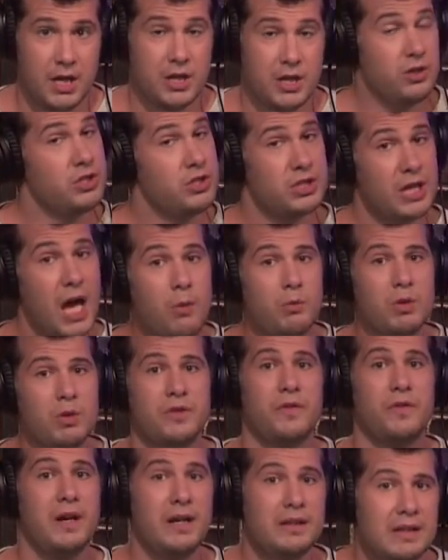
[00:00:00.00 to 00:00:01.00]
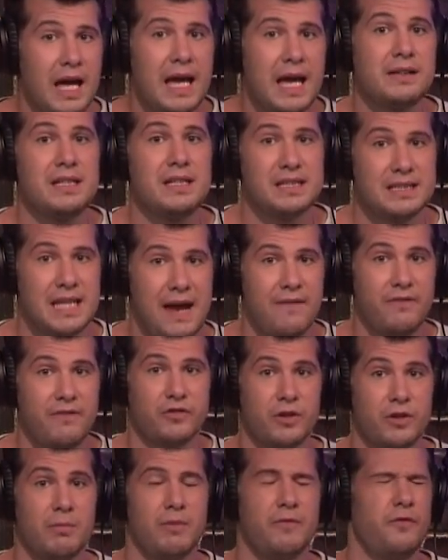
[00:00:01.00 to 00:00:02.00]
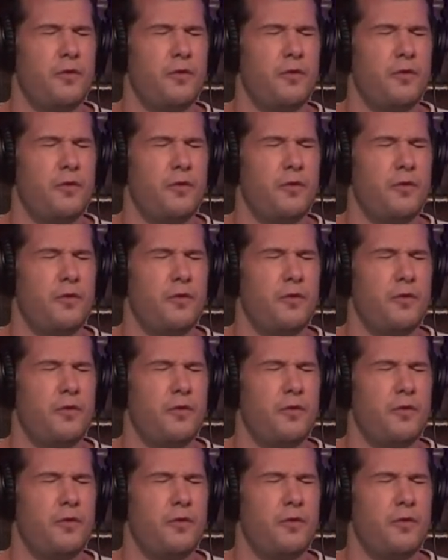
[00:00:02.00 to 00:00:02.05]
Your son was very likely saved from